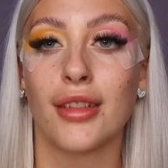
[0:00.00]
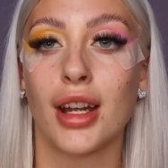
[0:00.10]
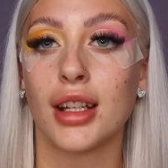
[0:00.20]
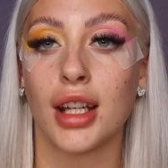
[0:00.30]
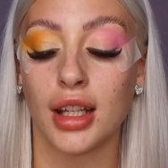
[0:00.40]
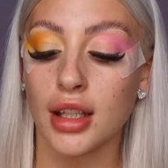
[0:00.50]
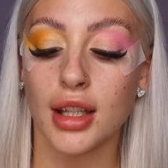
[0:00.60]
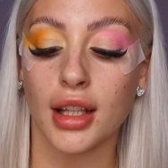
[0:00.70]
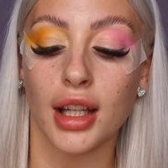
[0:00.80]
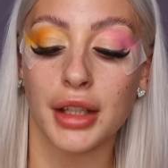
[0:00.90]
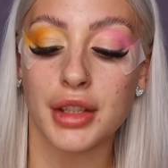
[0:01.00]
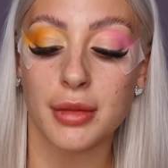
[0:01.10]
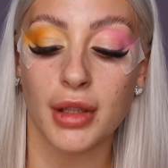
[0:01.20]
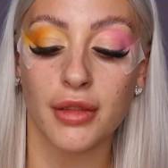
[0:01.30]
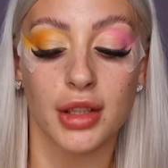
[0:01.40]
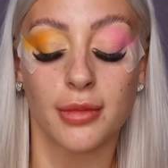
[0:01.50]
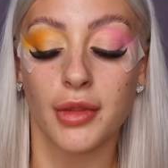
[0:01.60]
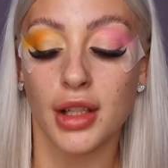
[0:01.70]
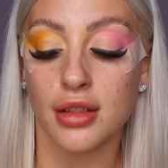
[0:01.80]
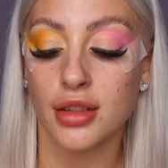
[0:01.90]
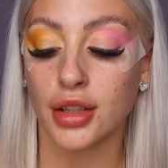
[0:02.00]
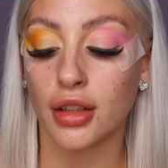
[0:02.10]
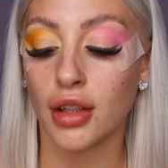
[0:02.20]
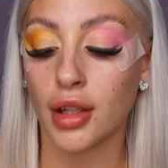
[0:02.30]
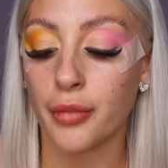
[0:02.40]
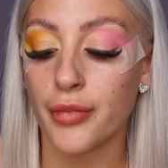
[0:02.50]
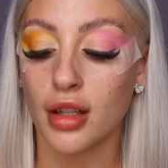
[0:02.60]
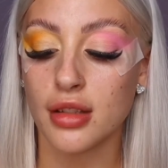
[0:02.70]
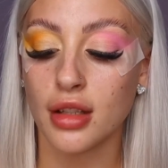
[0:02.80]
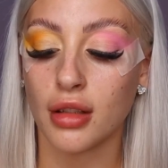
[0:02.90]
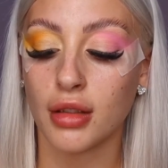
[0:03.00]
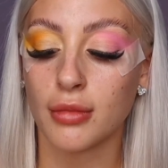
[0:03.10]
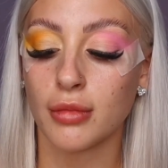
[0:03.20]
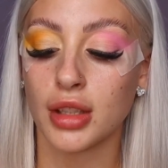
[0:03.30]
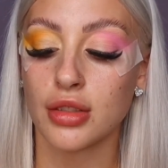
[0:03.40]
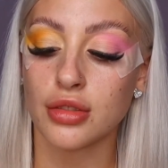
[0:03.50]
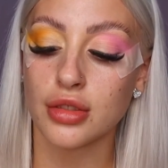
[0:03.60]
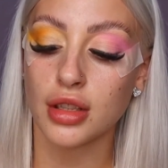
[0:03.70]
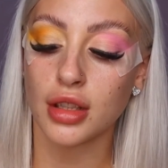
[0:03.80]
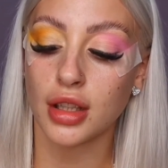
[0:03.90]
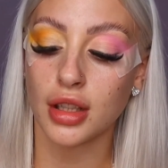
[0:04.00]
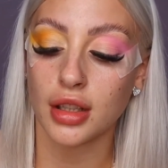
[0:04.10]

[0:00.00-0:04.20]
anything left in me for something else to go wrong. So I'm literally just going to